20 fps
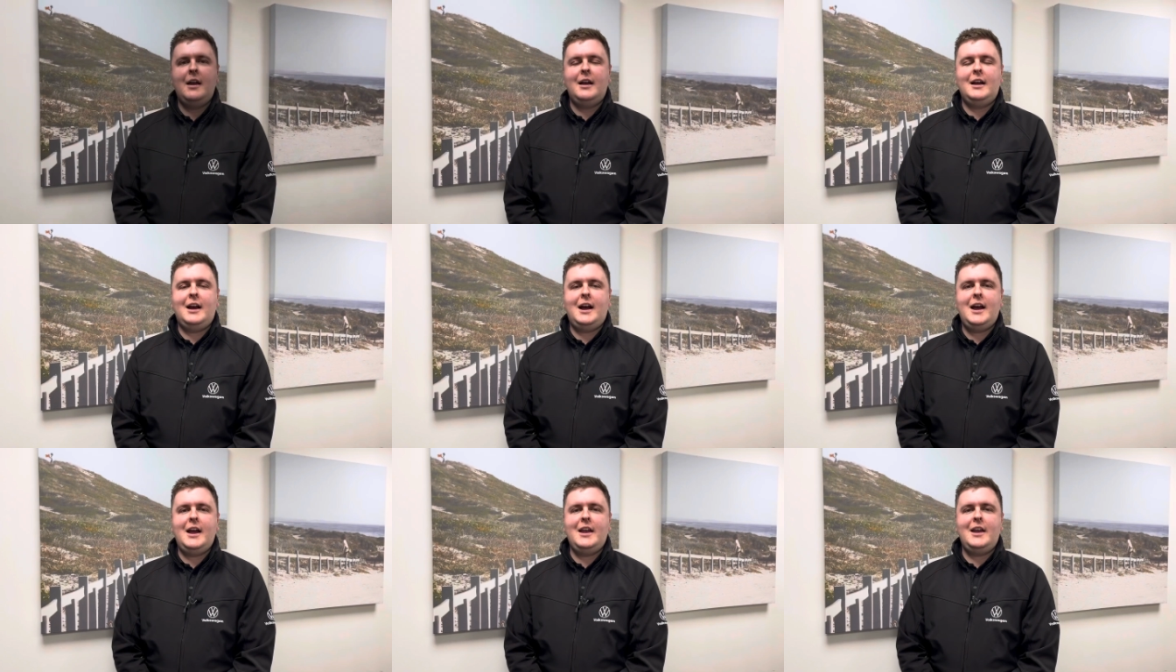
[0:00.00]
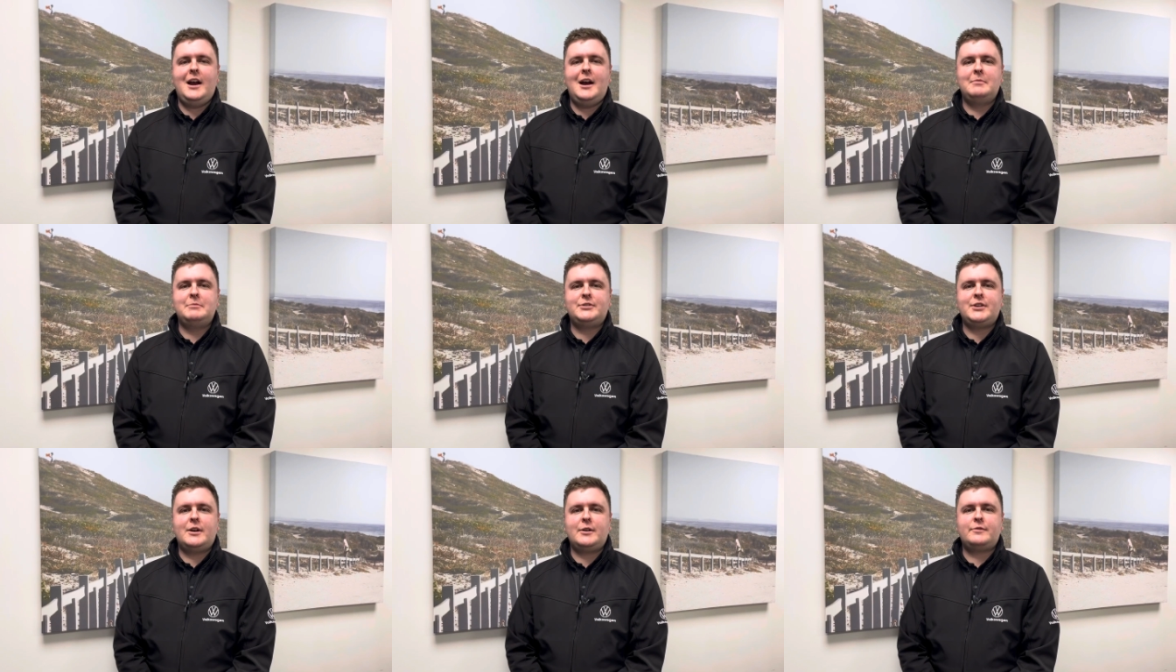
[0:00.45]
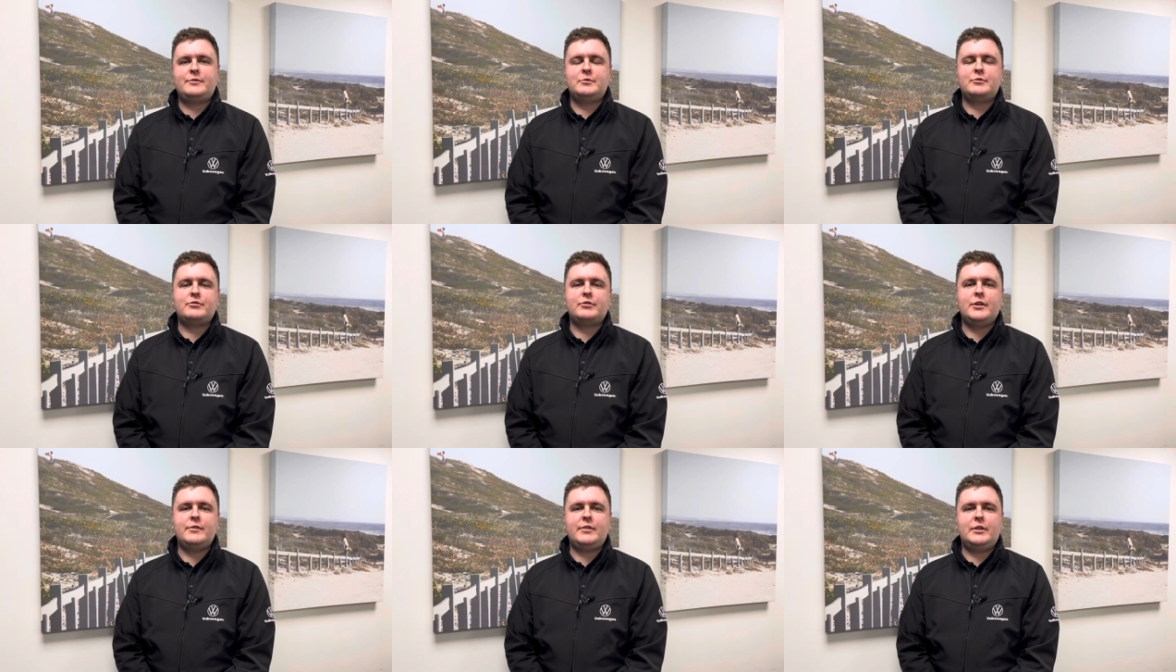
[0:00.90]
Hi, I'm Jack from
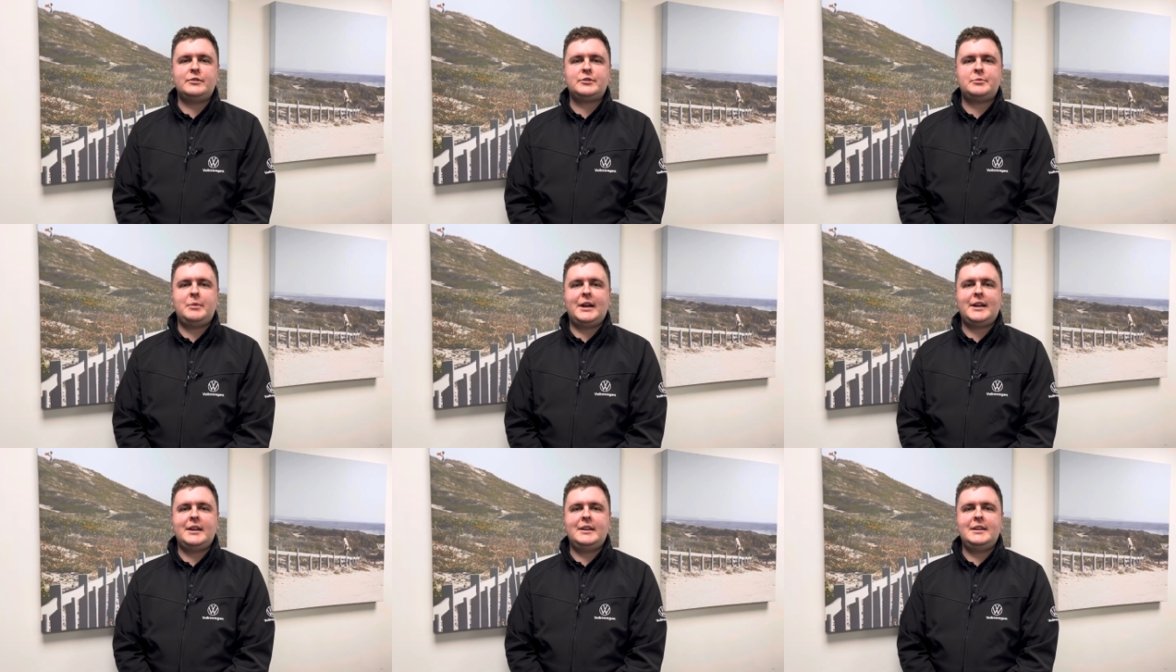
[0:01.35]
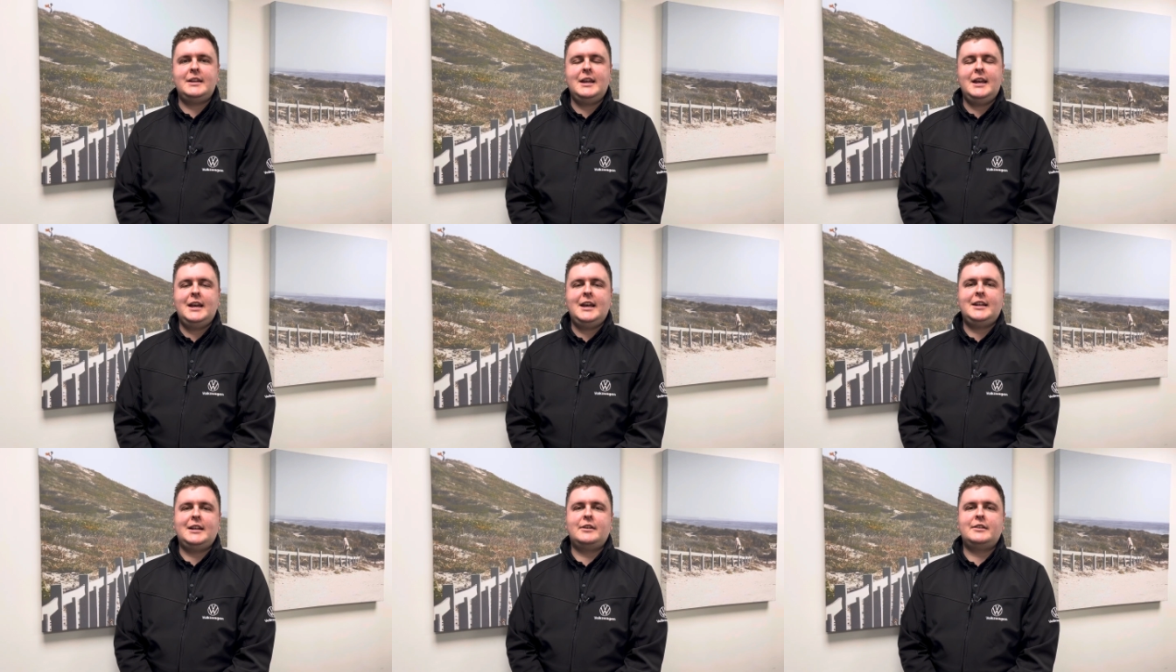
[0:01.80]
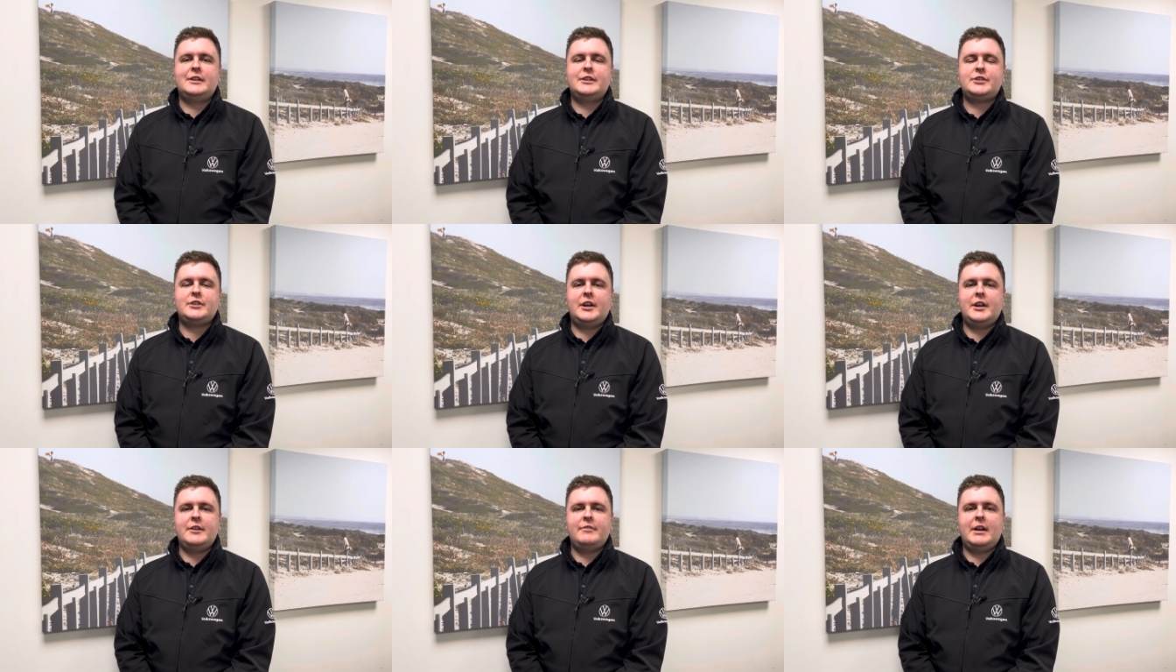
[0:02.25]
Crewe Volkswagen and I'm going to
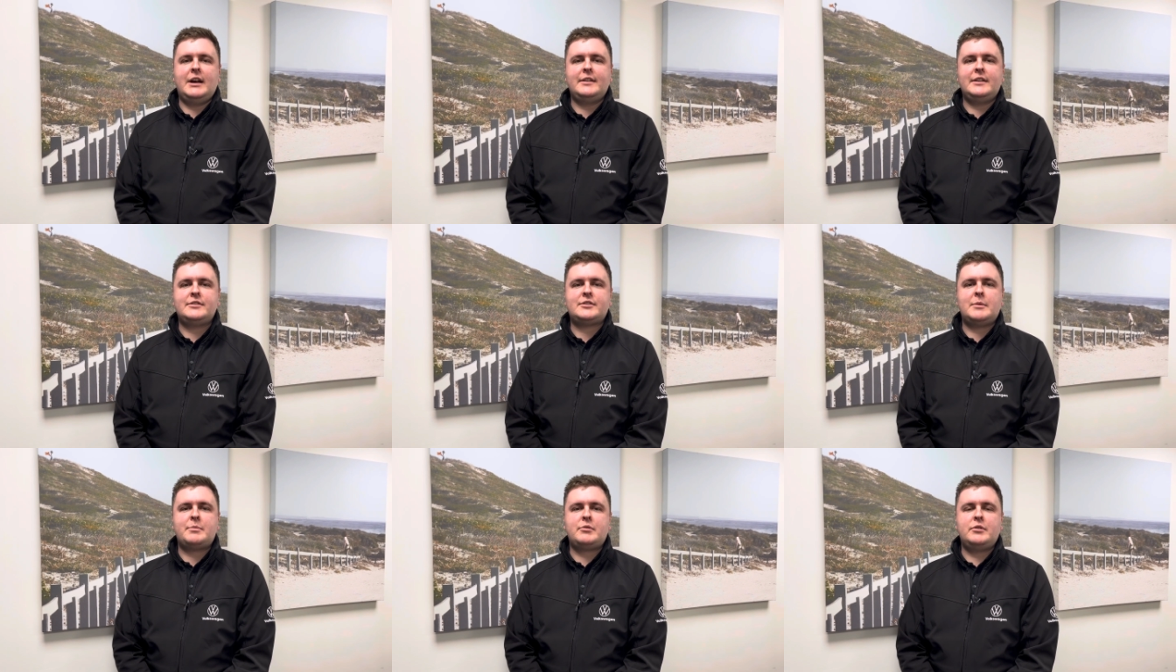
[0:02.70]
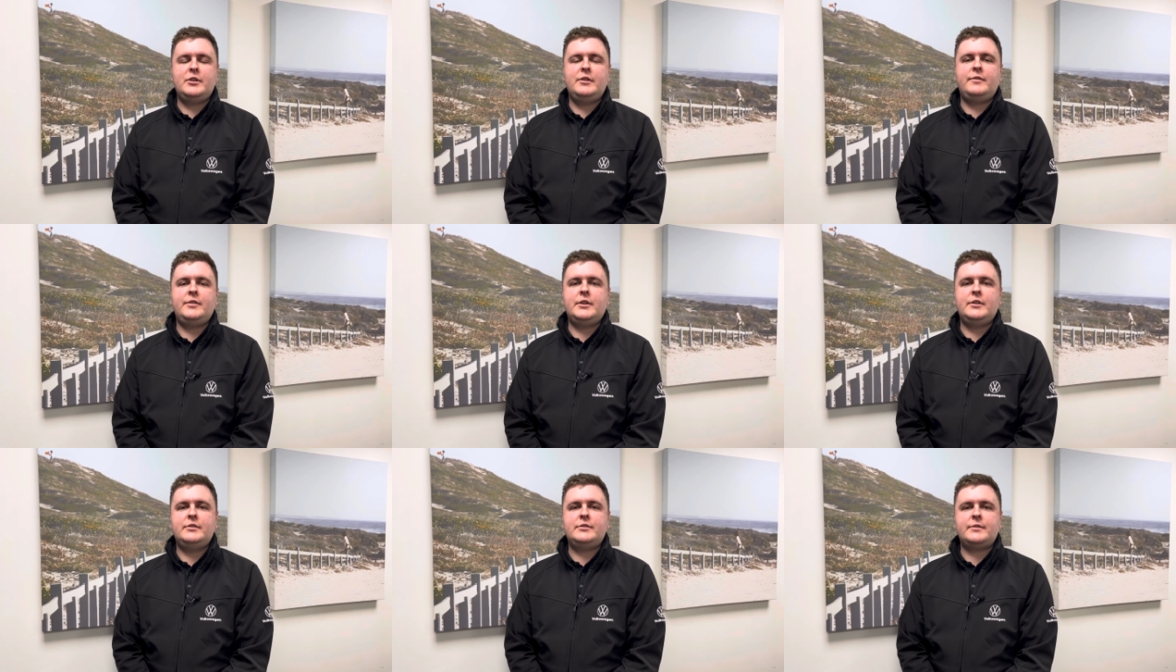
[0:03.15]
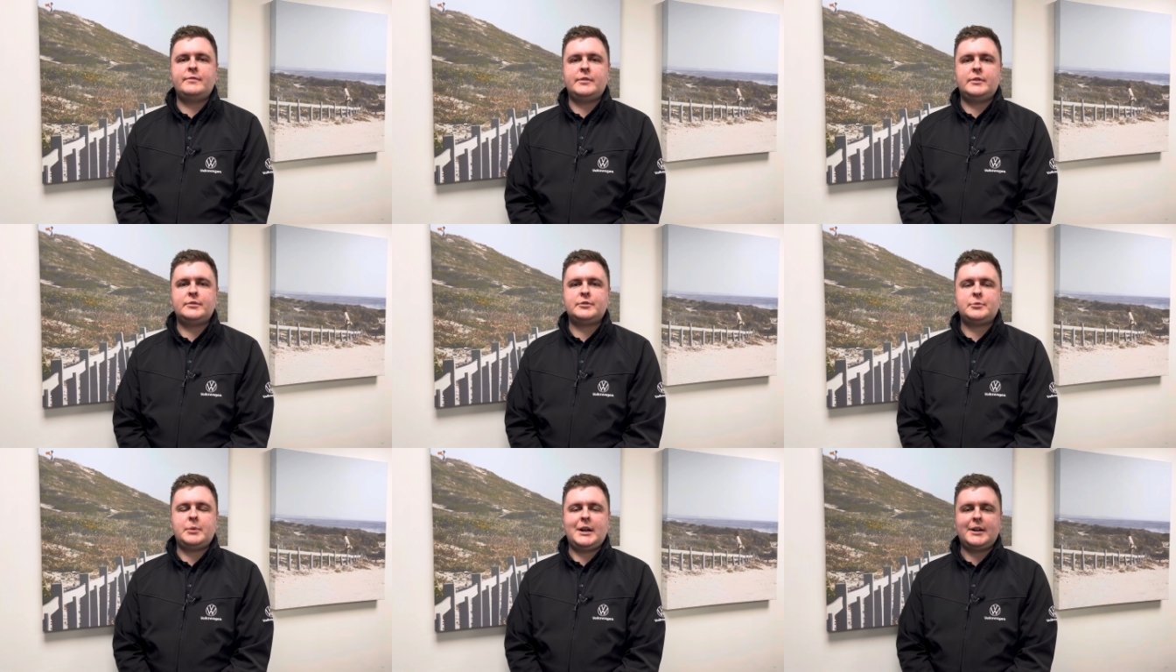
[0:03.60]
show you around this approved used
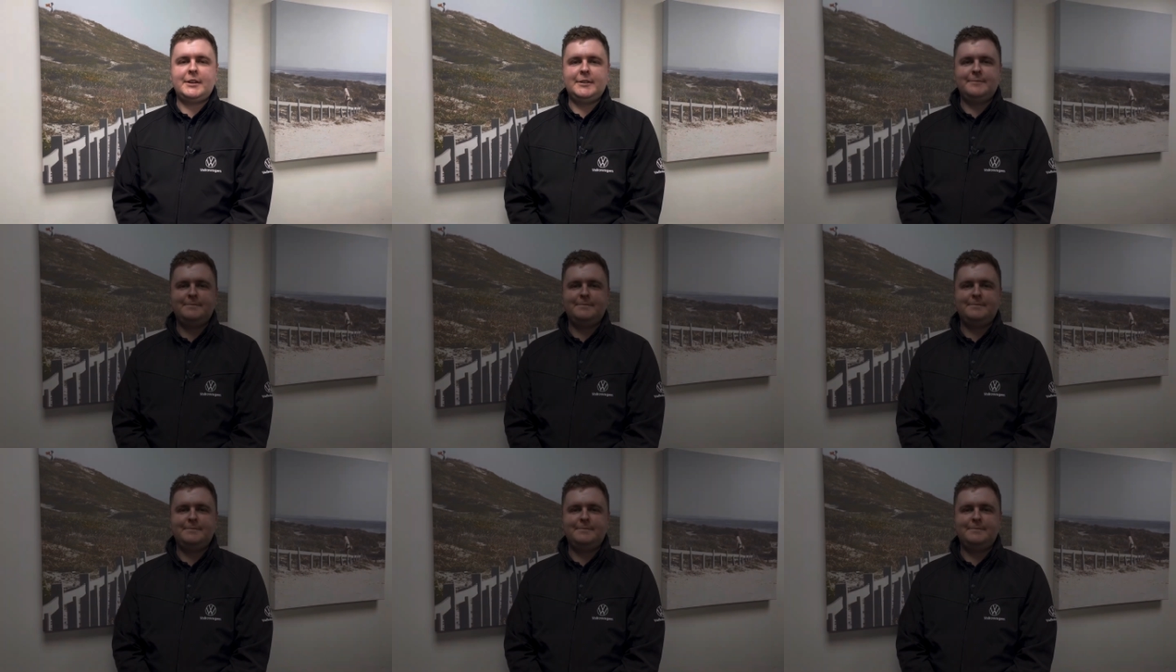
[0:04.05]
Volkswagen.